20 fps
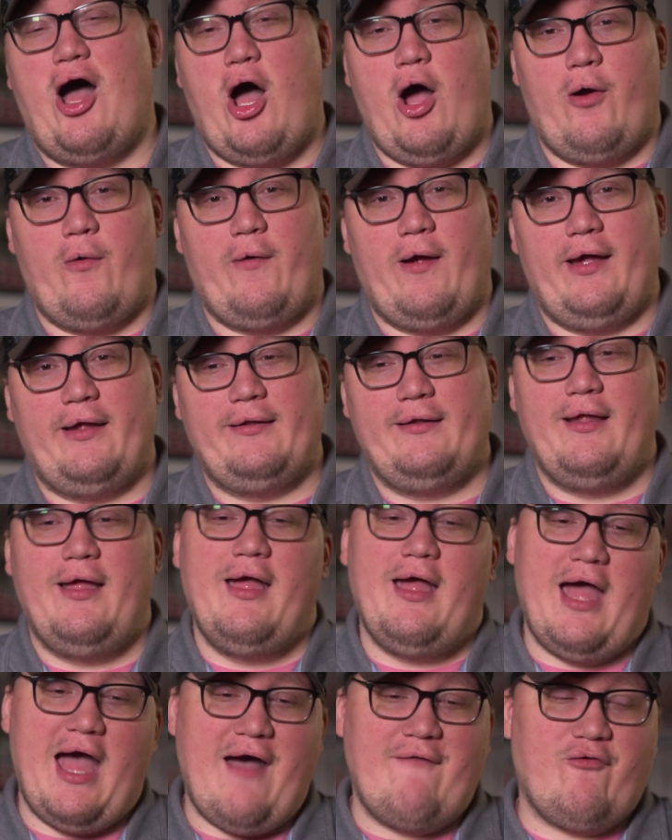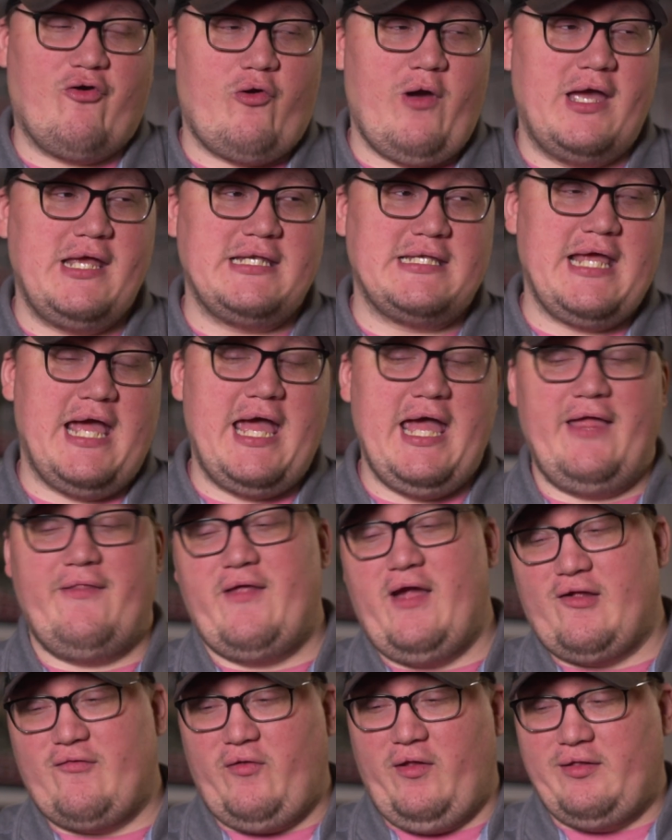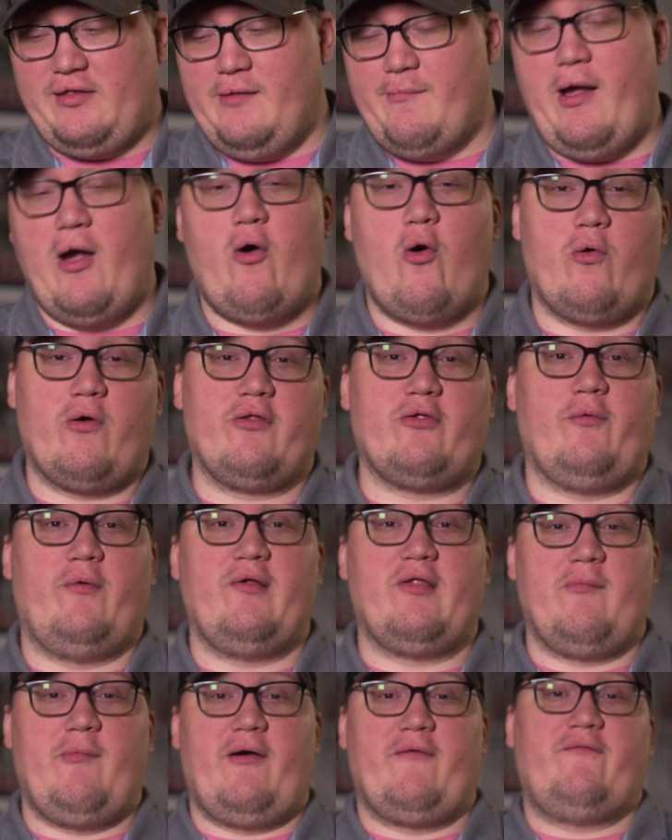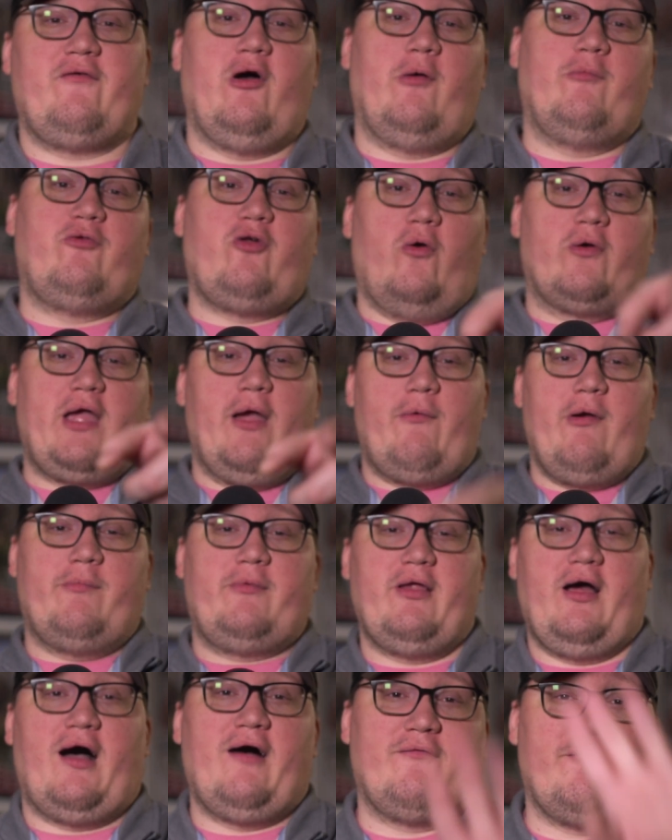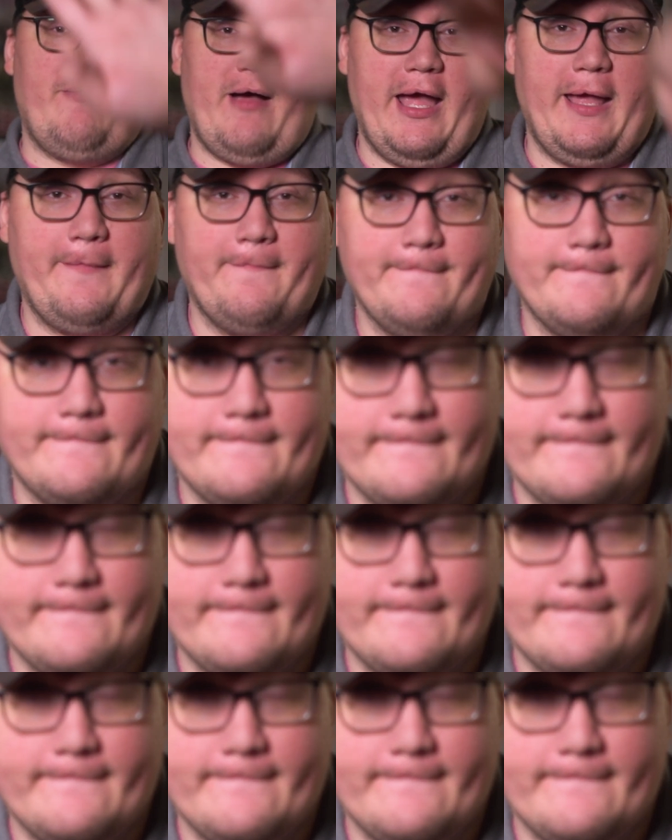All right. Have a great day. Thanks for listening to my horror stories about film. Don't get ripped off. Bye.